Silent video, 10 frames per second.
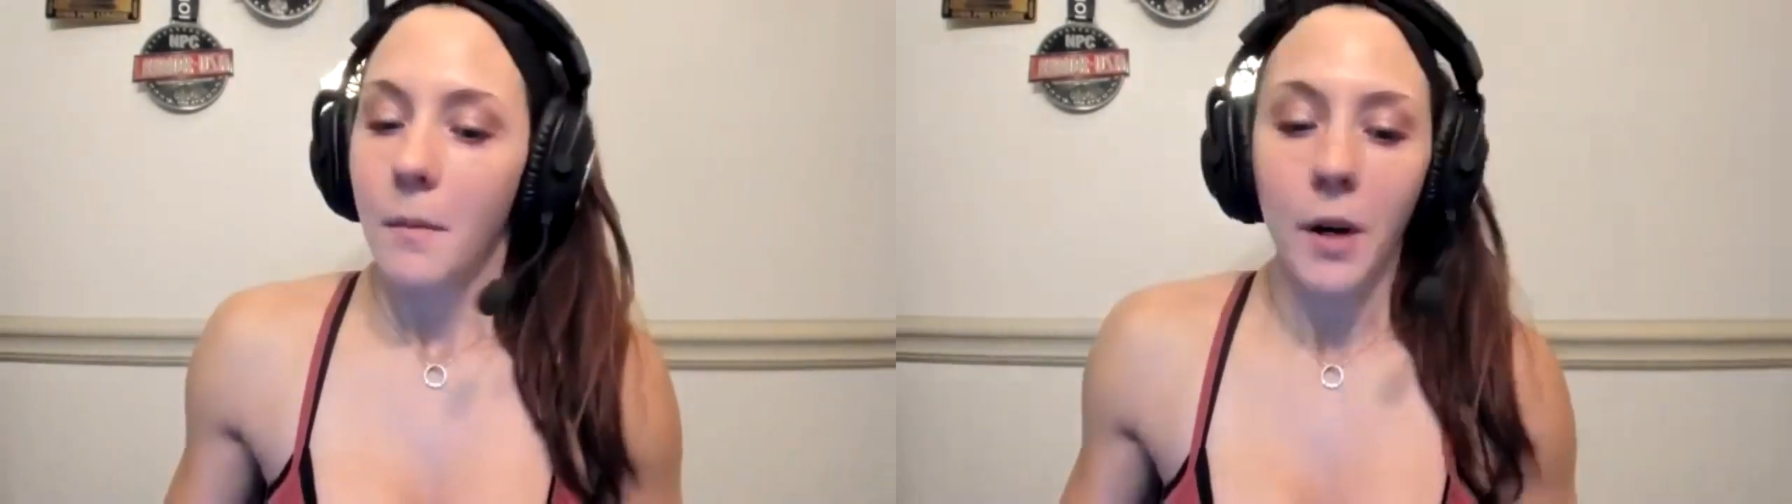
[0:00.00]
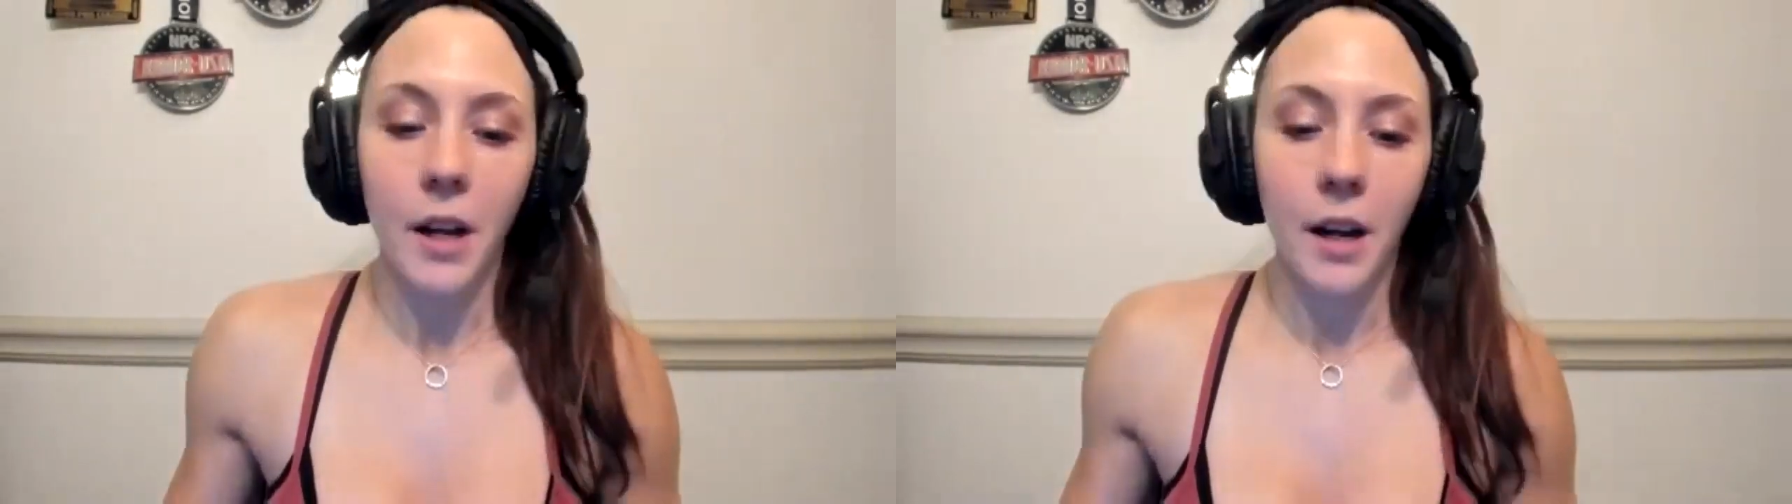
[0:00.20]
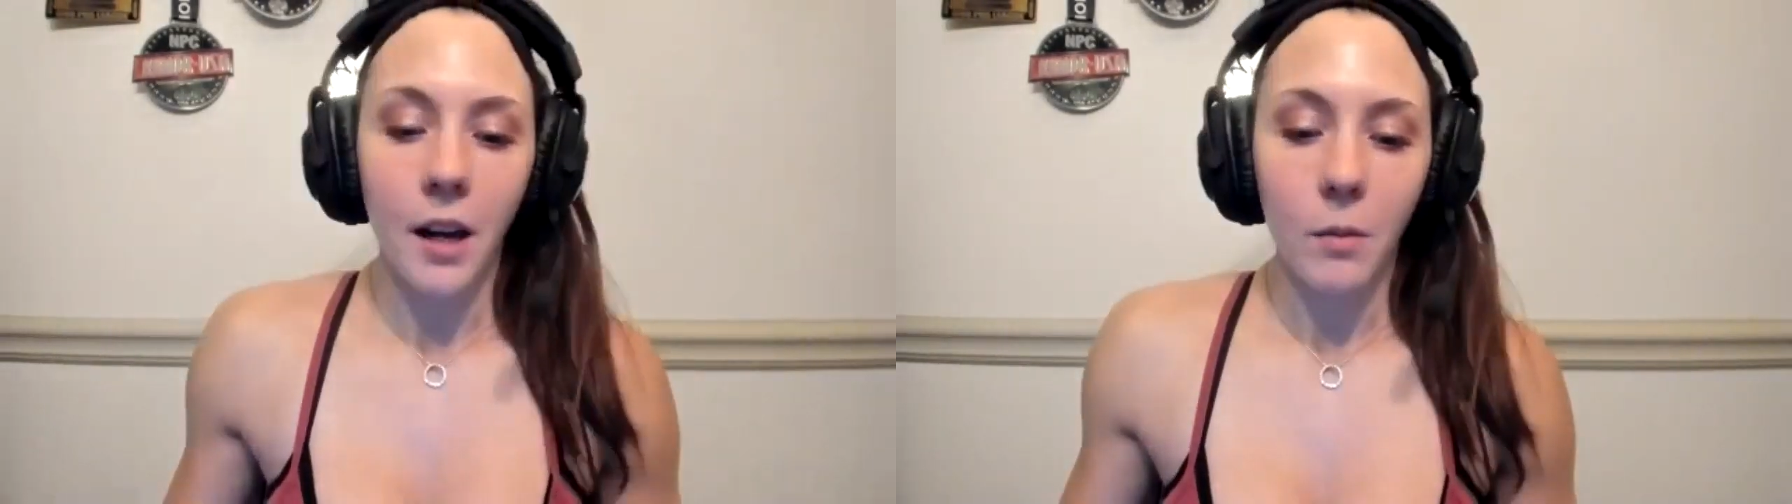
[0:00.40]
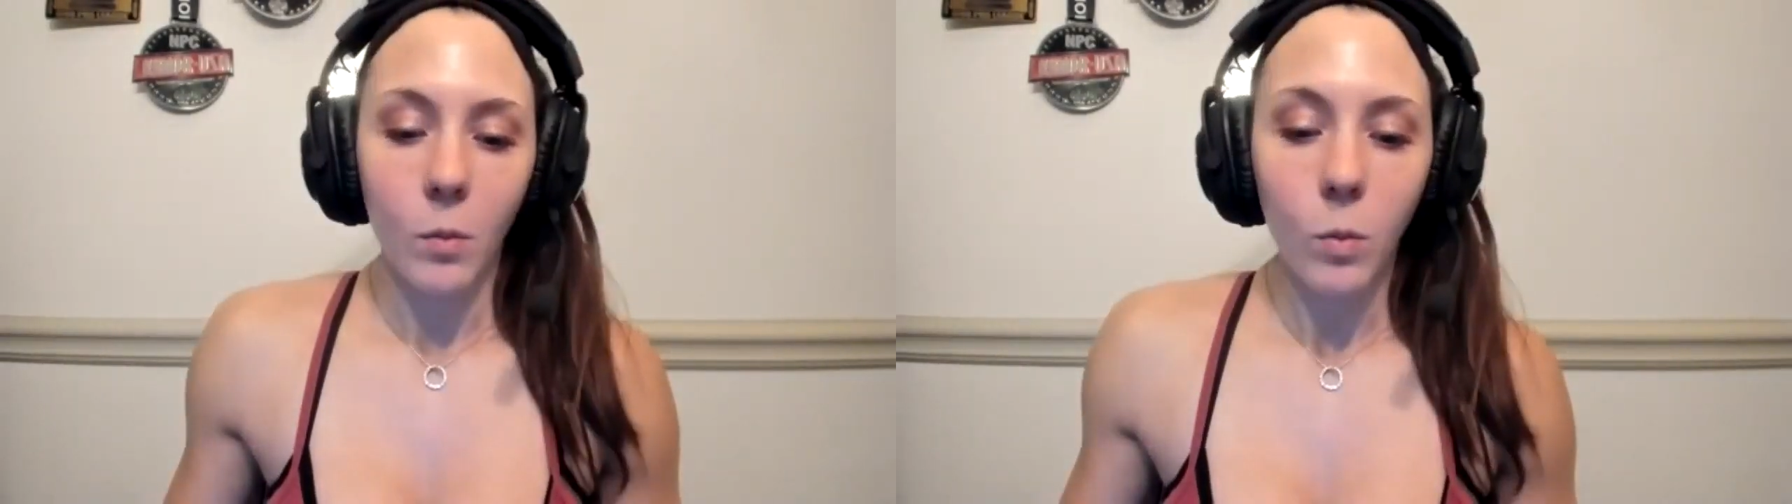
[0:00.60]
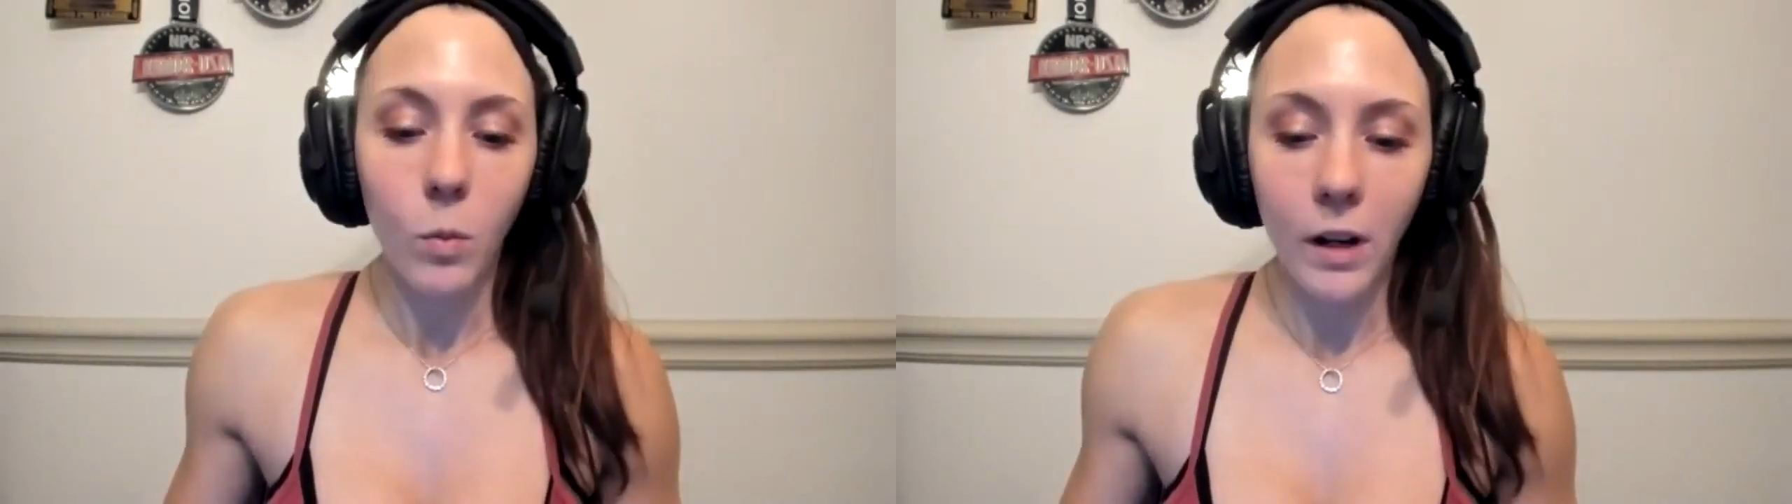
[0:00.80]
But
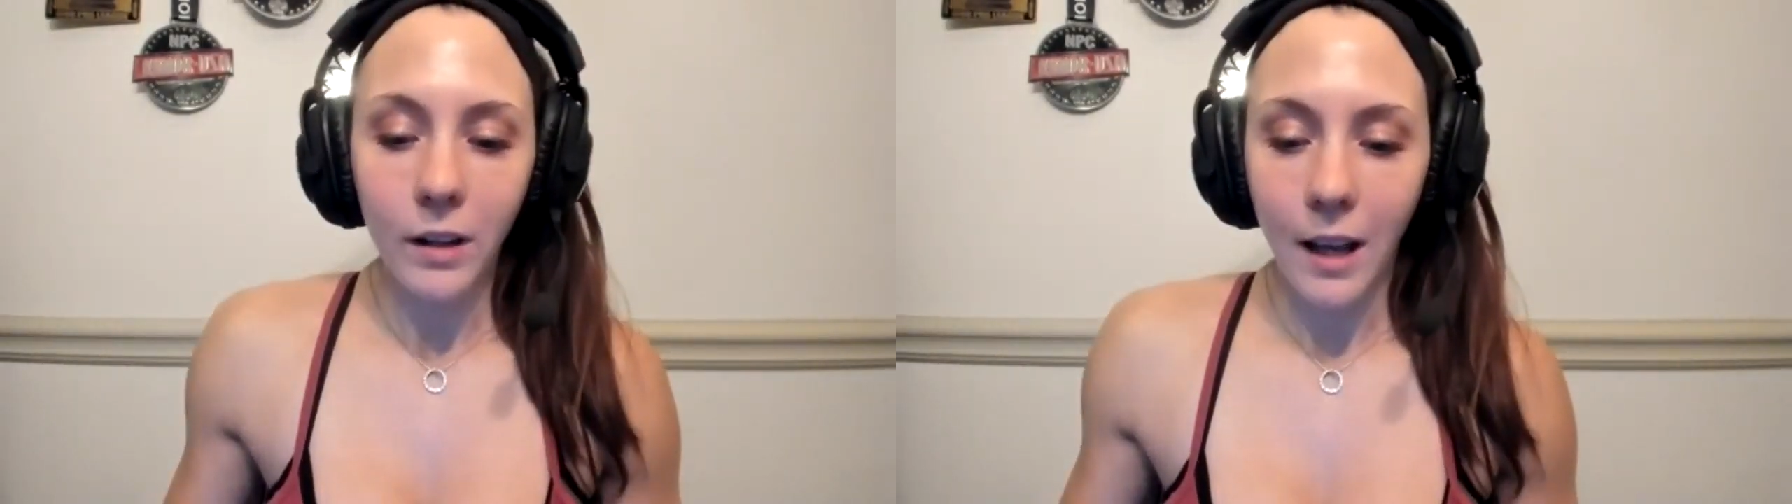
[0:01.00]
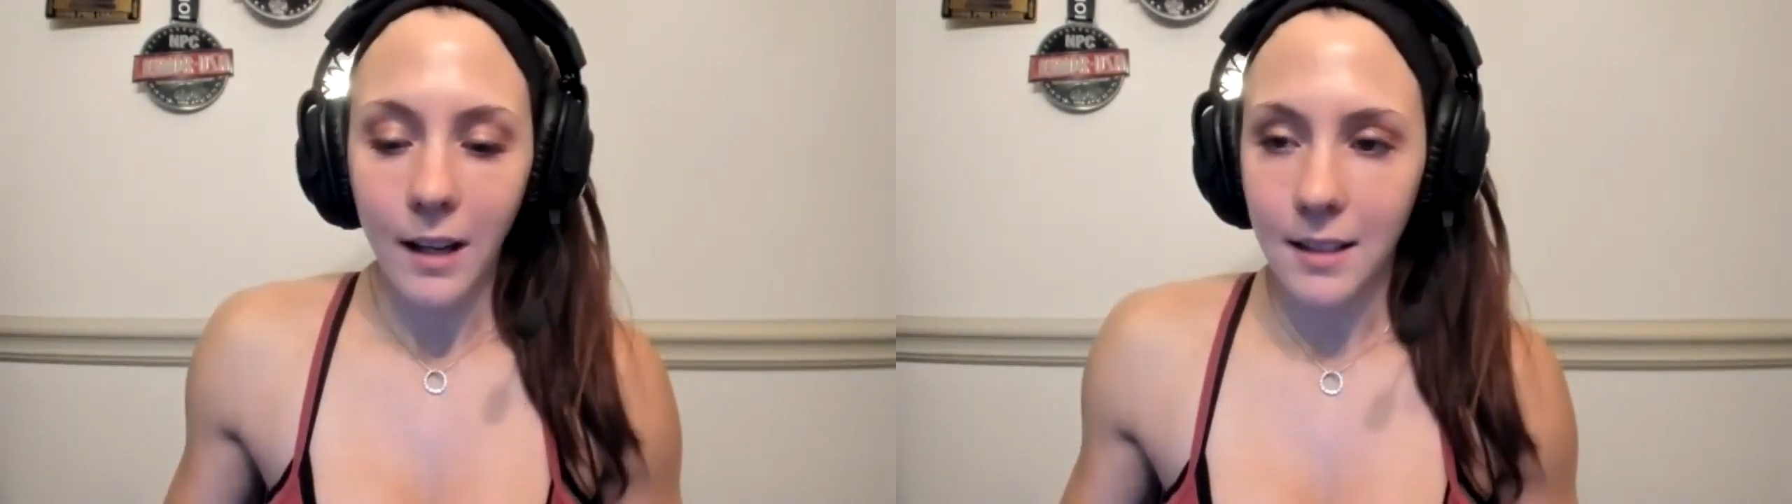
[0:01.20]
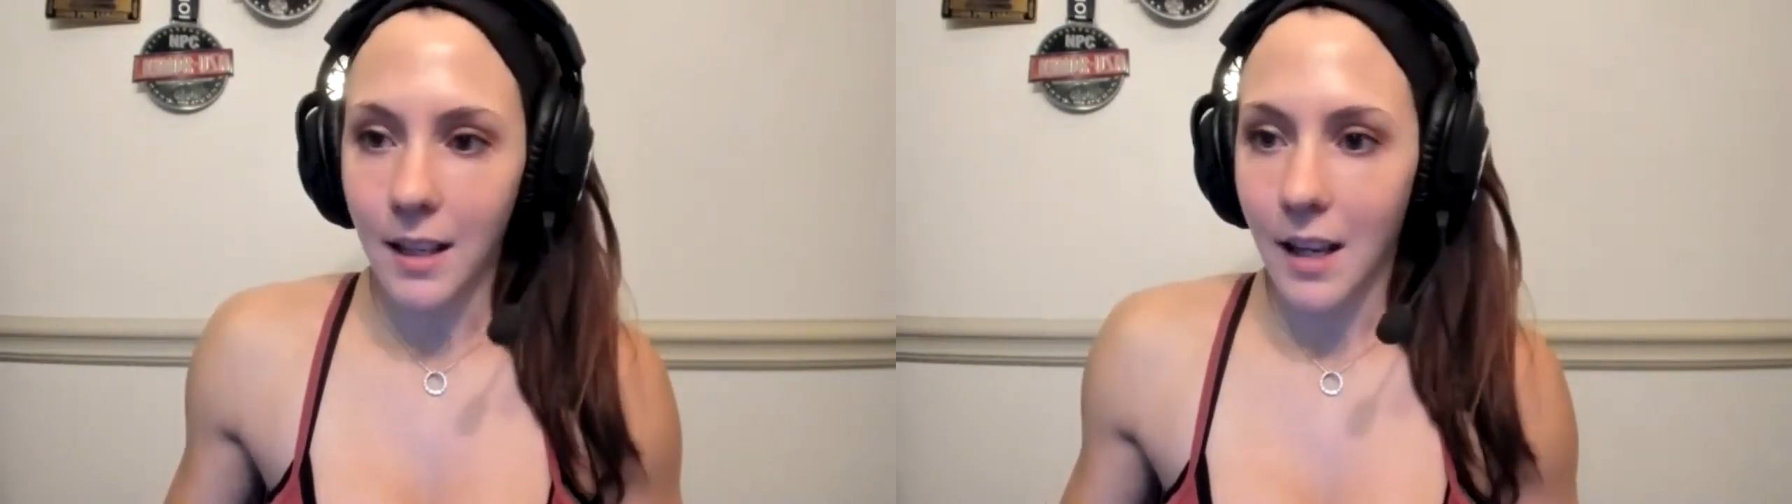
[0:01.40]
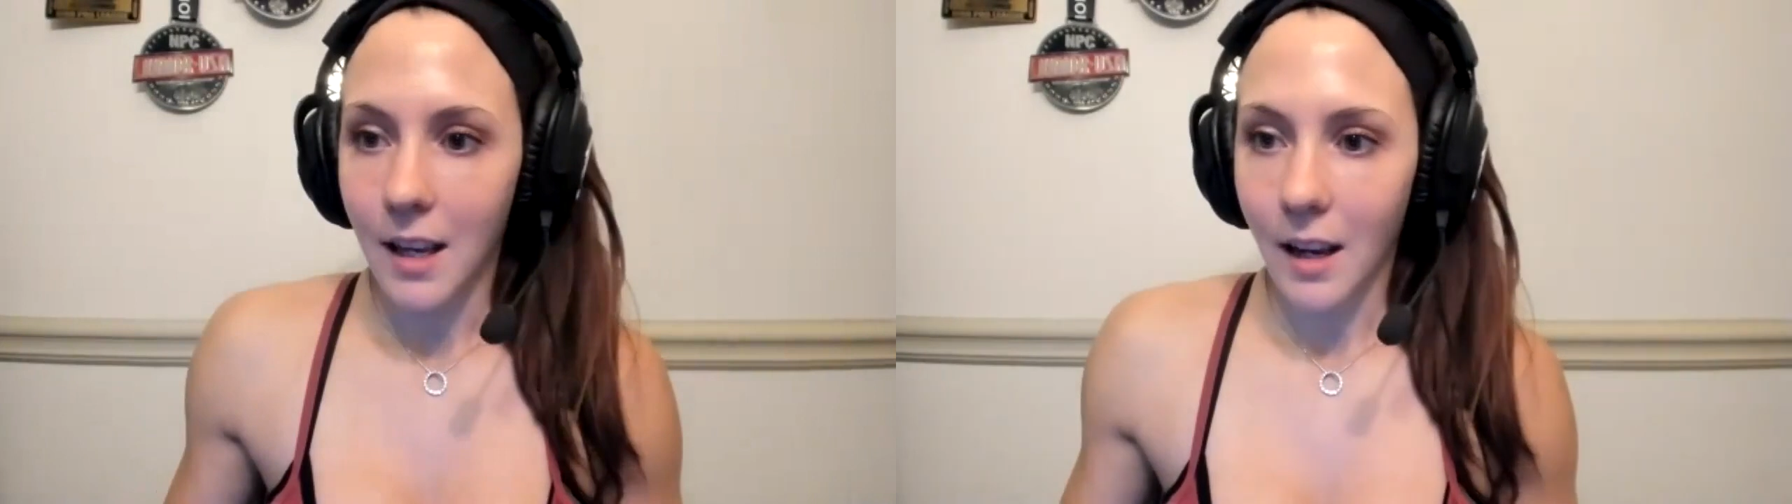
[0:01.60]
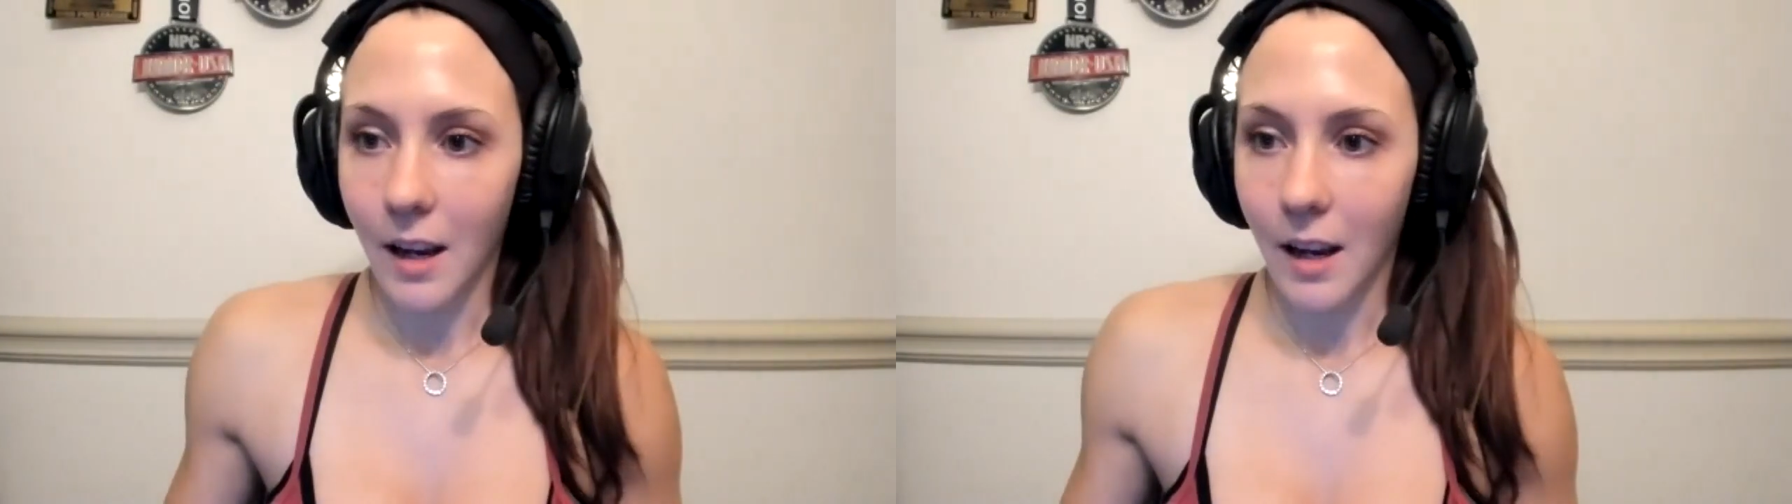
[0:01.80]
um, one last thing